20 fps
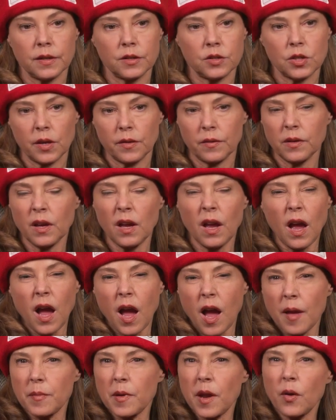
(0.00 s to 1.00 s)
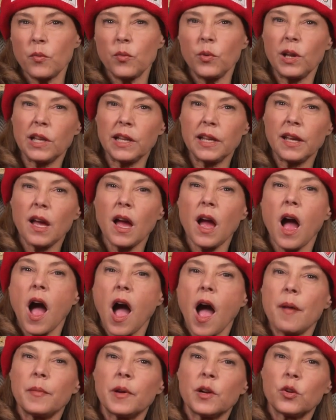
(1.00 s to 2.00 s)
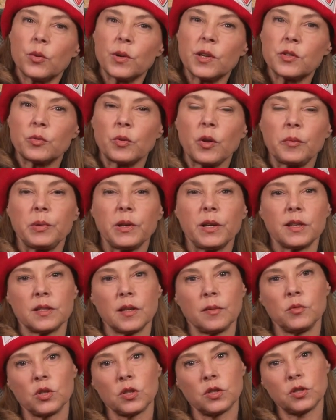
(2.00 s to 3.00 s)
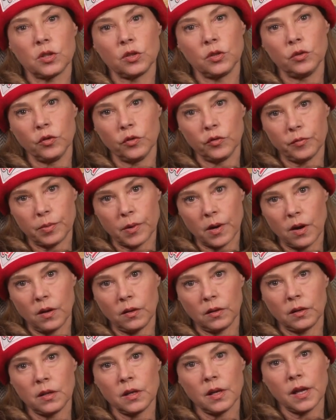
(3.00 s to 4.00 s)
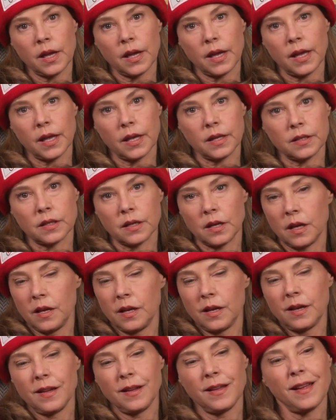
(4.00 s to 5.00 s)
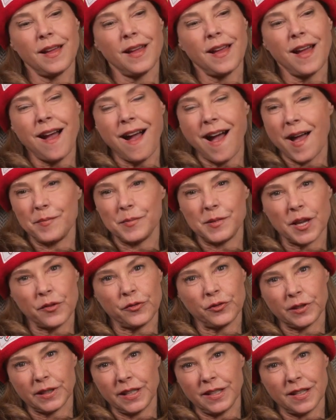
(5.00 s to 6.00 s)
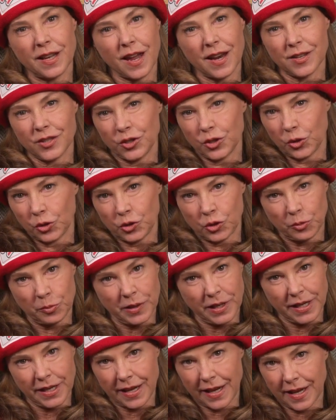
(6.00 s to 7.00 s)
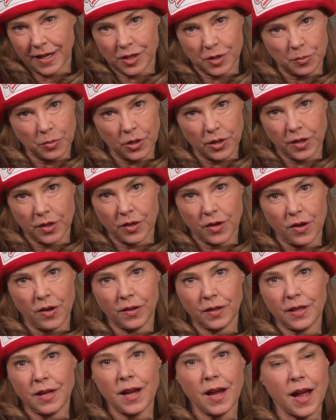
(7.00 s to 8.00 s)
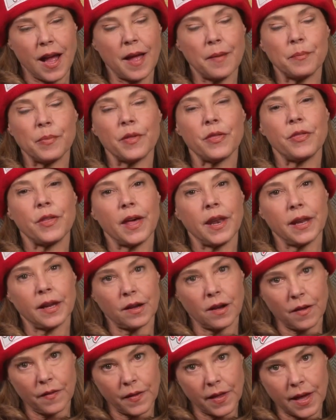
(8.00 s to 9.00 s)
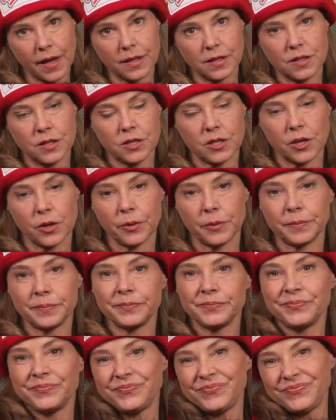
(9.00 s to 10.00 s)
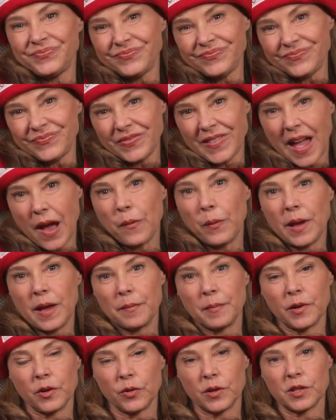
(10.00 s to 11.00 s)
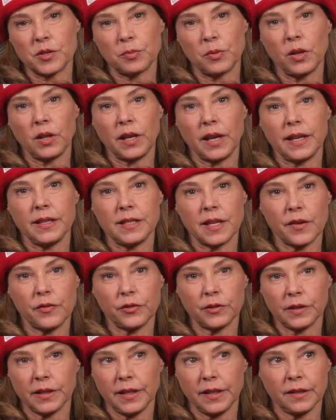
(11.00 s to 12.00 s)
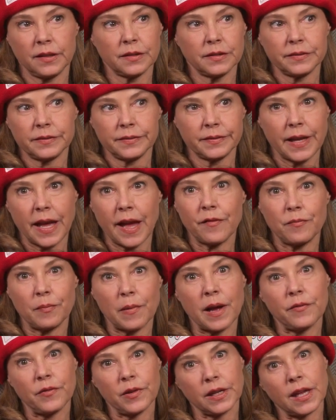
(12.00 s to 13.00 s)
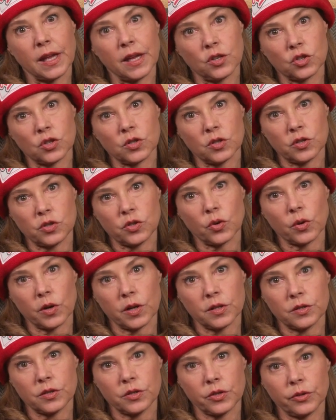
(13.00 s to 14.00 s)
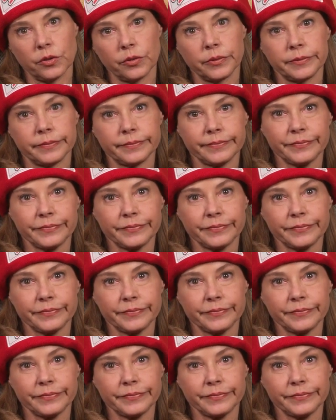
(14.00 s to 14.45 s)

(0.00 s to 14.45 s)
And I'm not really. I'm a Griswold because I'm just a goofball, and I'm definitely not a social media expert at all. I'm pathetic on that. So. That way I'm a Griswold, and I definitely have my vacation stories too.